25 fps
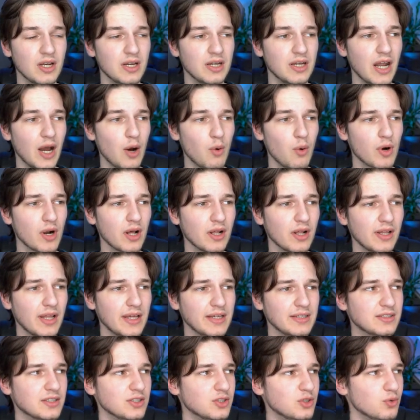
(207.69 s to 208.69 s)
Now what I
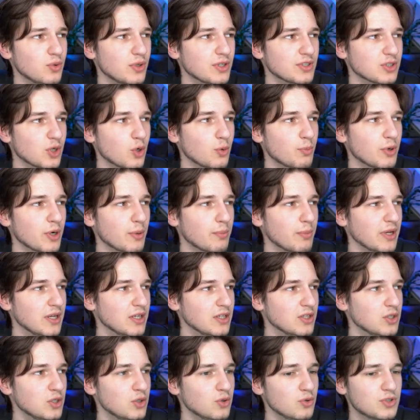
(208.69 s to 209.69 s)
like to do is open up a
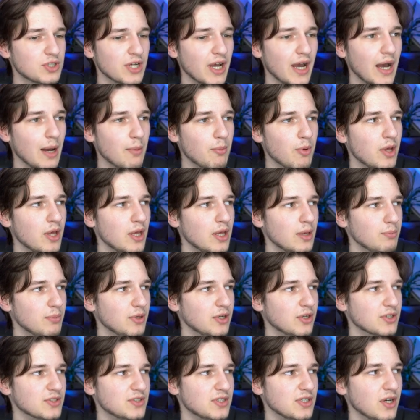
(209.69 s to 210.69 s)
new tab,
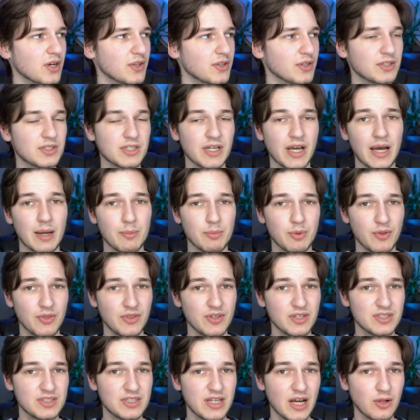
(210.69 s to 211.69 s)
because the other tab,
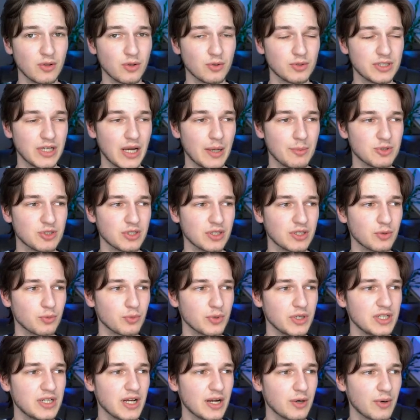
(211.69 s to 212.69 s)
this download tab, is going to
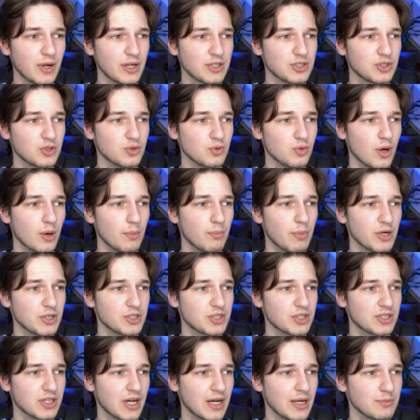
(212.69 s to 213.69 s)
redirect you a
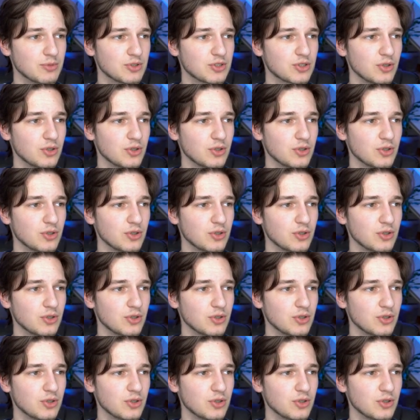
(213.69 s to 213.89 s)
bunch of times.